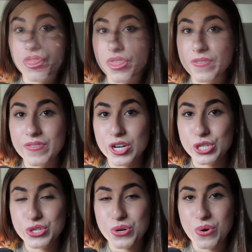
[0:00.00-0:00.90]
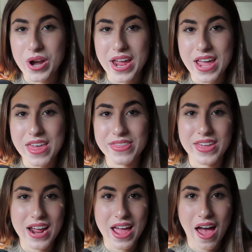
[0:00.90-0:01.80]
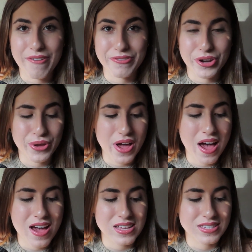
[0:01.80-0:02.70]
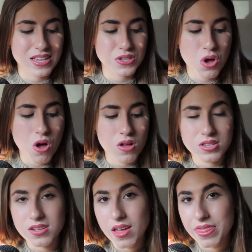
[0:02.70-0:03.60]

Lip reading: The first story that I have for you guys is called